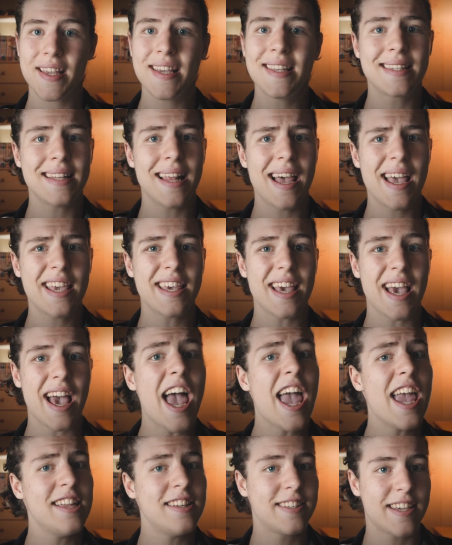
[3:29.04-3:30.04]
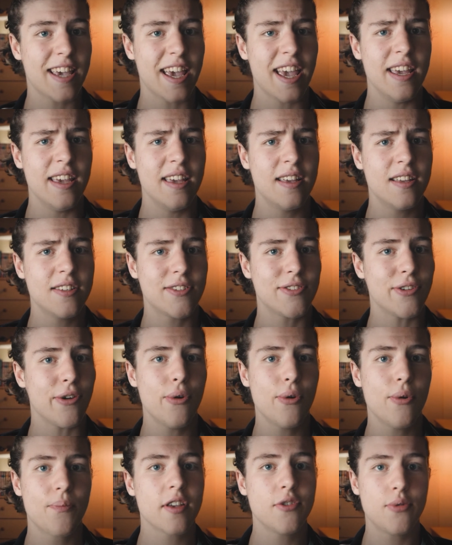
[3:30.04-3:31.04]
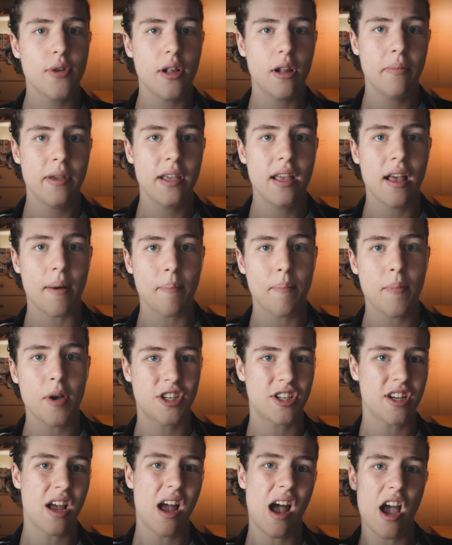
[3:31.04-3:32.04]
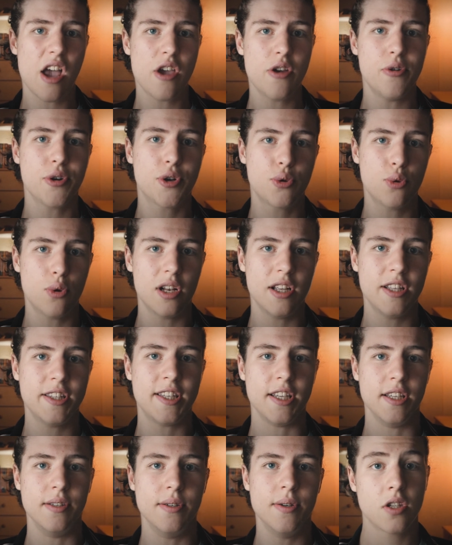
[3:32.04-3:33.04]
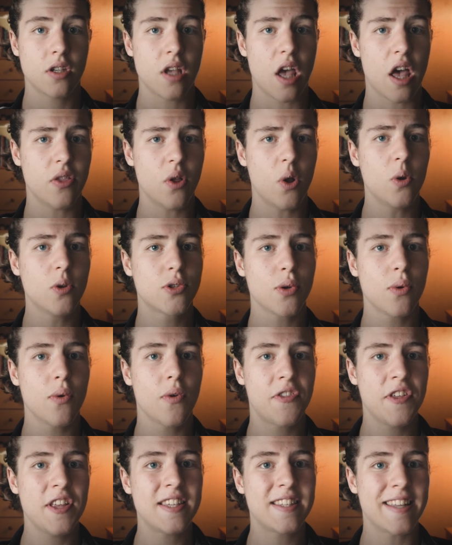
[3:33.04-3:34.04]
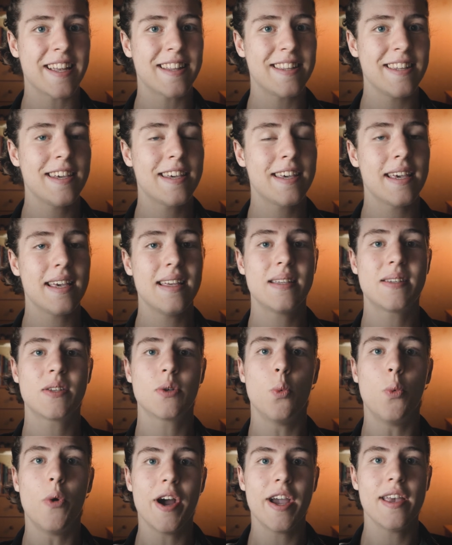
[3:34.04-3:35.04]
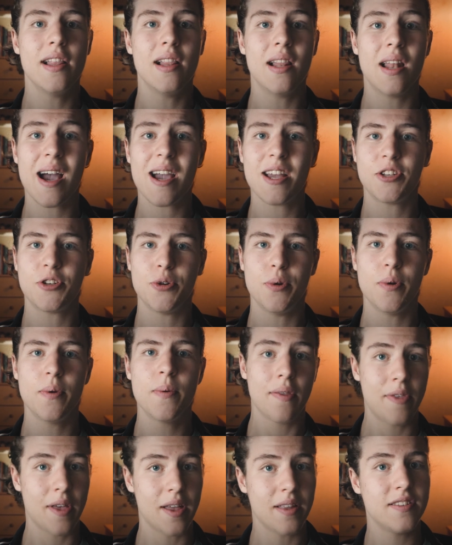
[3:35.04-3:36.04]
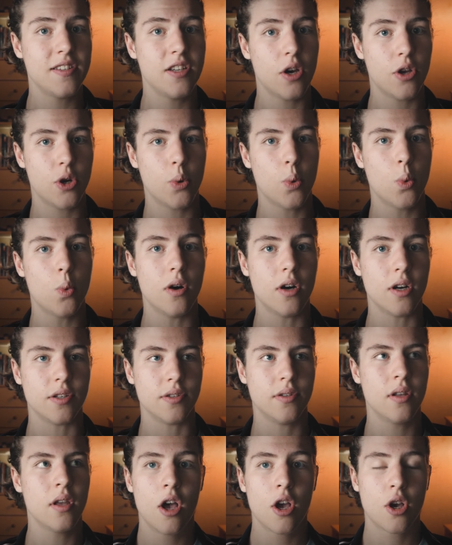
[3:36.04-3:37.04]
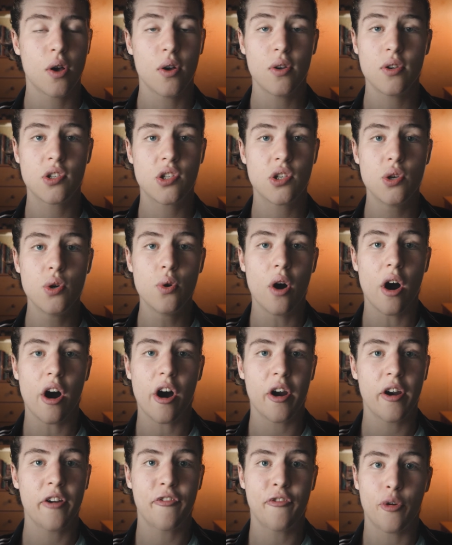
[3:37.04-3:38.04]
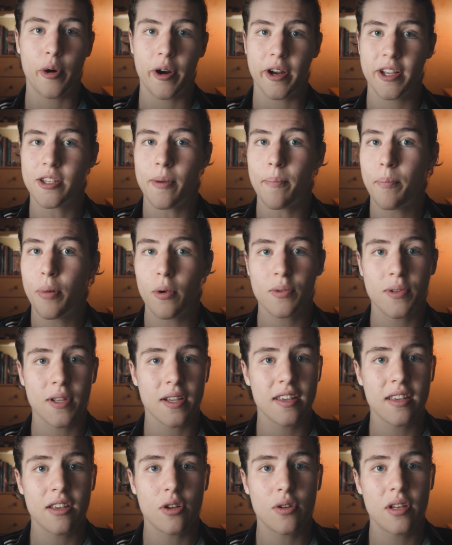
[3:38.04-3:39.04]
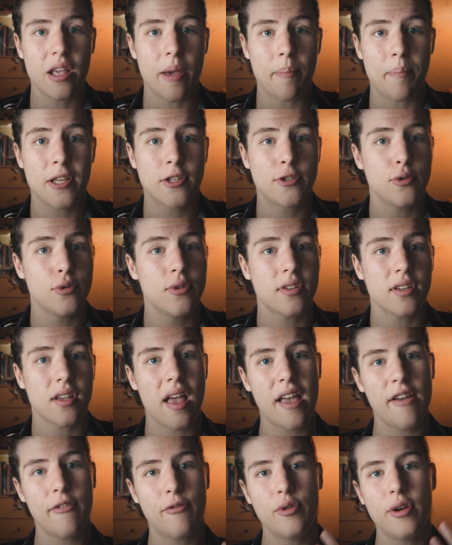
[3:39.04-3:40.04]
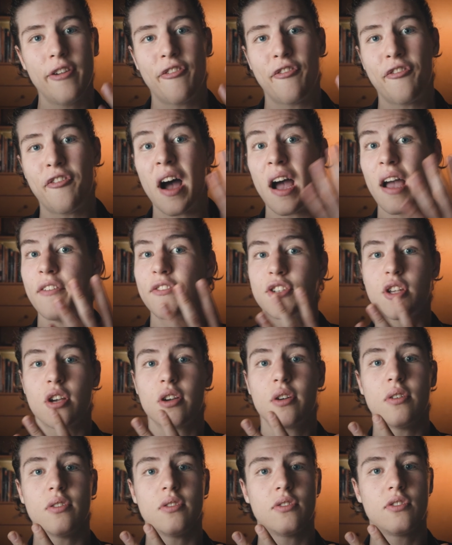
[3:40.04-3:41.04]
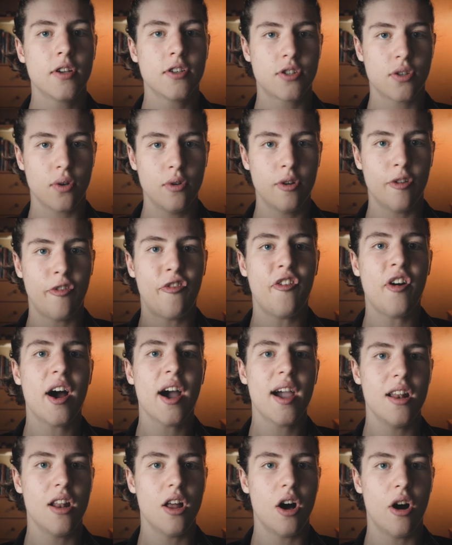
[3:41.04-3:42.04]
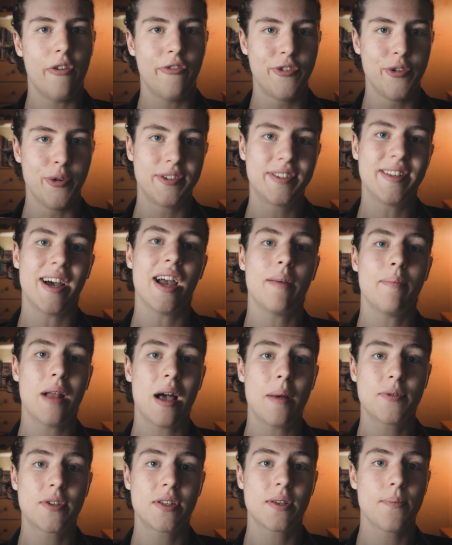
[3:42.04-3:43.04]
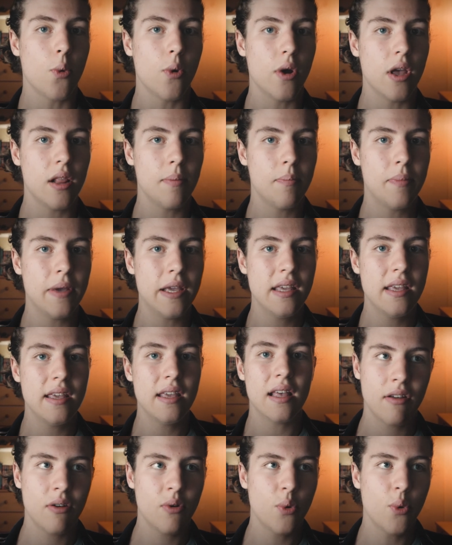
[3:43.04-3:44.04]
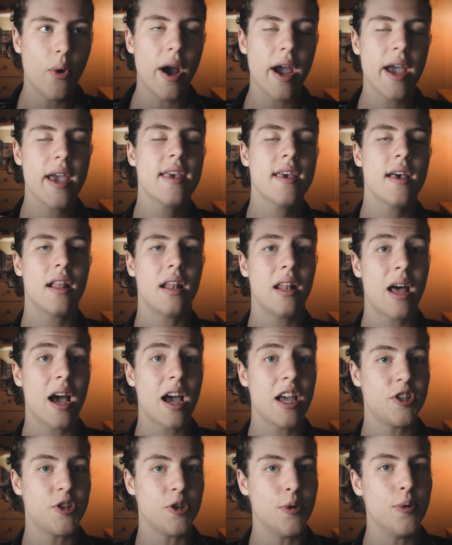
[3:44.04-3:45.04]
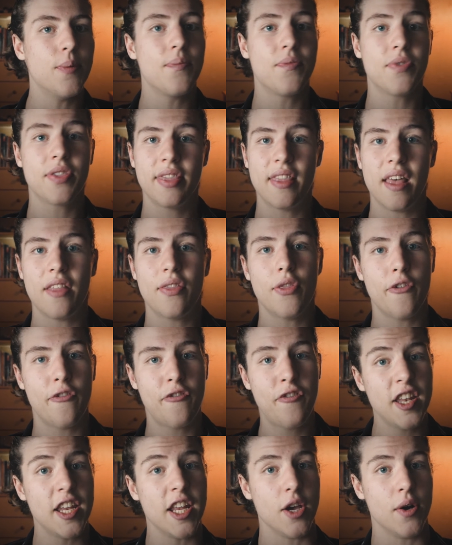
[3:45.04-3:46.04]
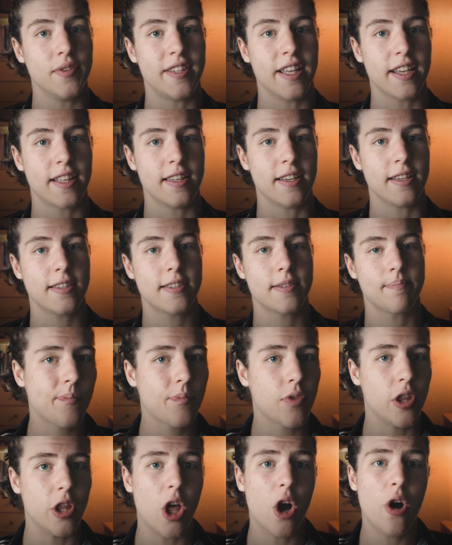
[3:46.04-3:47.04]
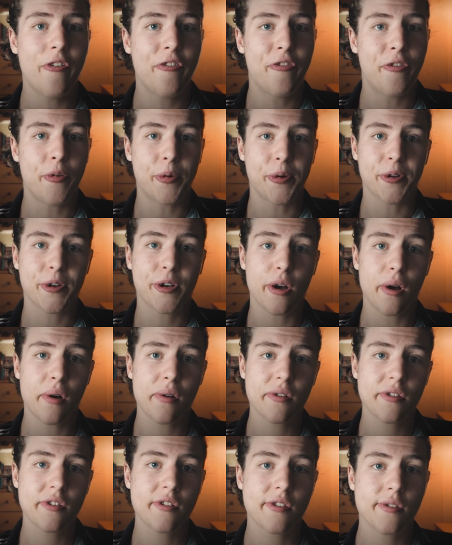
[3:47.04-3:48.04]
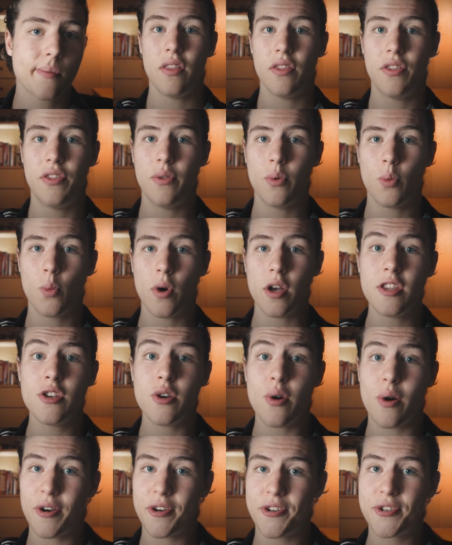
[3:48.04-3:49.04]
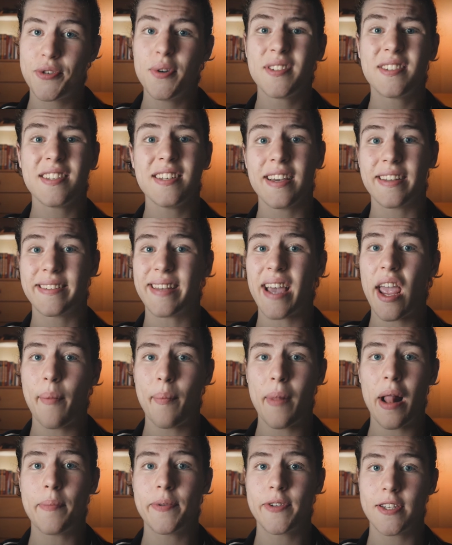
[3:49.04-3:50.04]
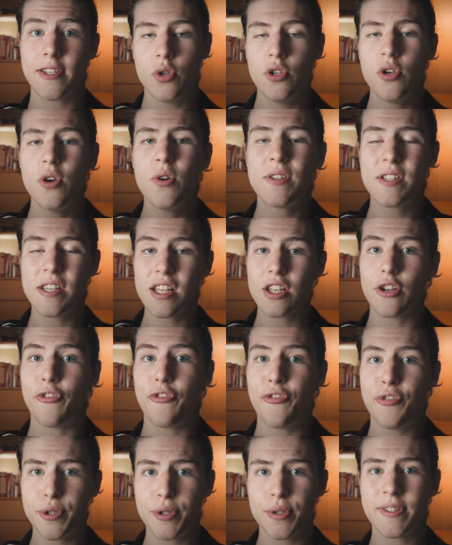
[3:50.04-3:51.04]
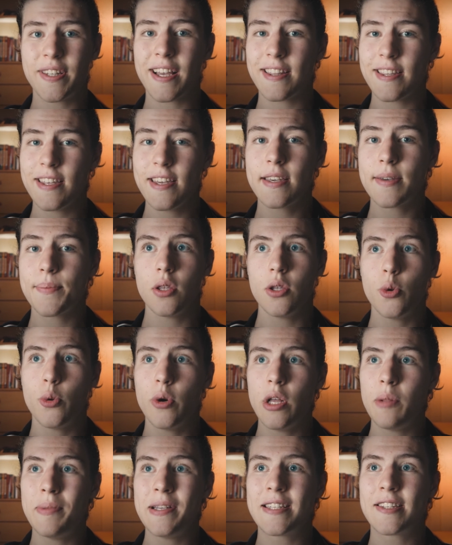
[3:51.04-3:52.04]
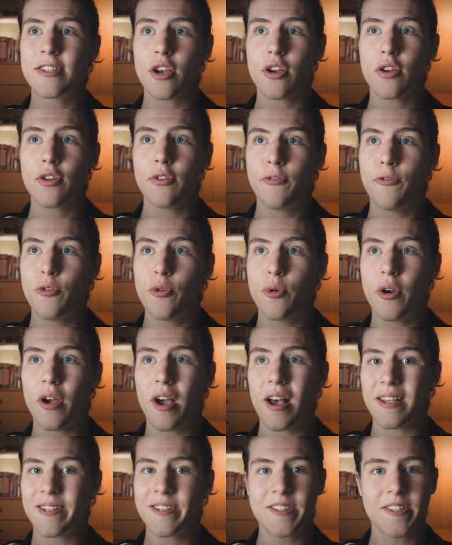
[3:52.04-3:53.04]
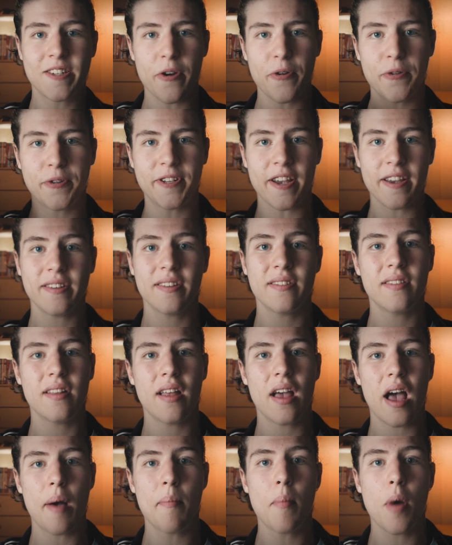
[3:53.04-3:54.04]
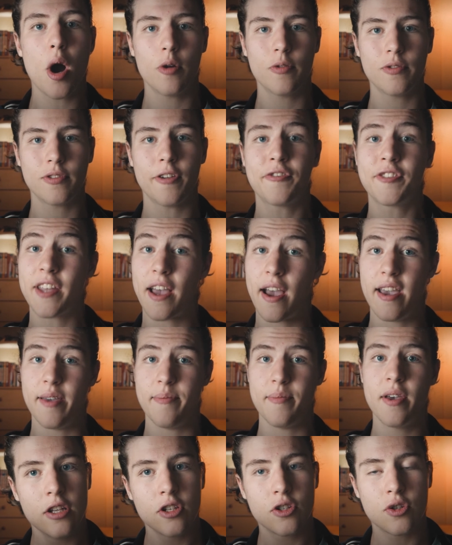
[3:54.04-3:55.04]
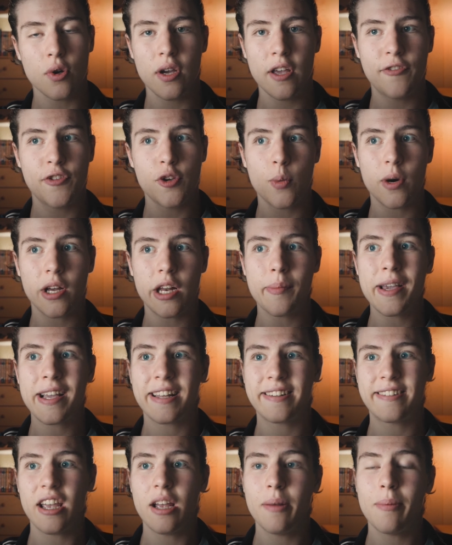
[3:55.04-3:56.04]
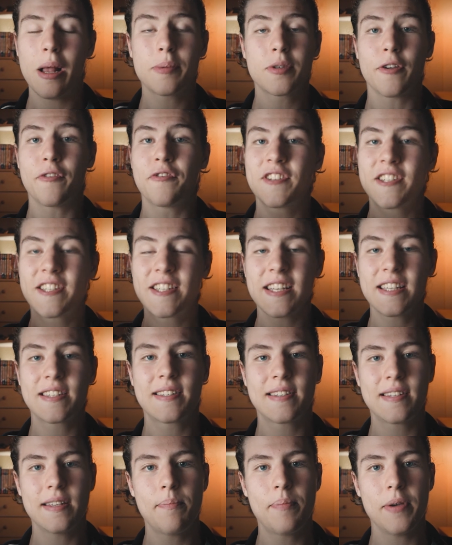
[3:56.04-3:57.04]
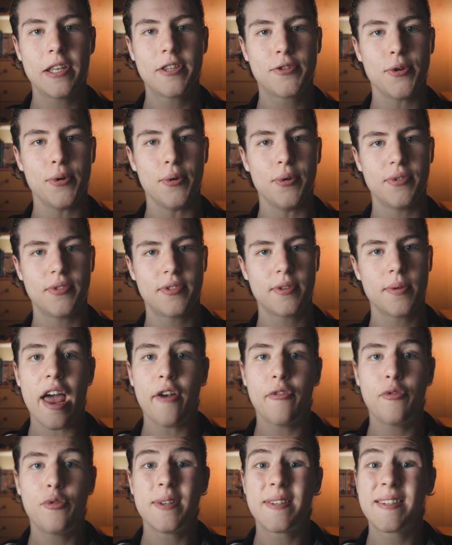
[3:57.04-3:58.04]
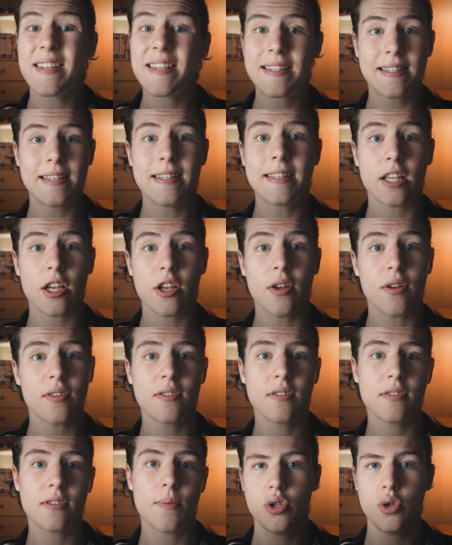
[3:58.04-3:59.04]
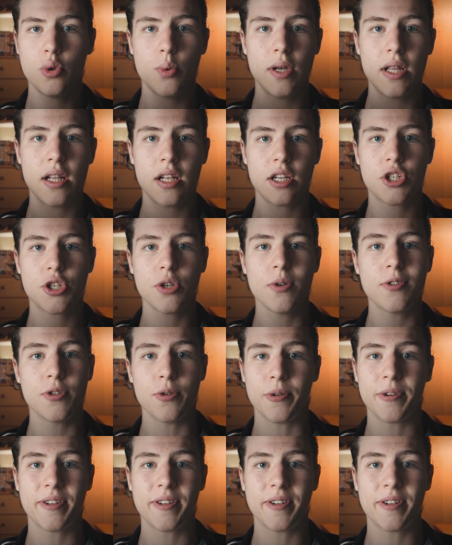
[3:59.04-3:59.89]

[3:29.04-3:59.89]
it's like 8K, so it will be a much higher quality. And also this technique is way lighter than the other one, because you are, for example, taking only a pictures every 5 seconds, so the file of your time-lapse will be way lighter than the video techniques. Now for the cons, when you are shooting a time-lapse using the photo technique, you will be stuck for a certain amount of time. So if you want to make a time-lapse of 60 pictures every 60 seconds, you will shoot your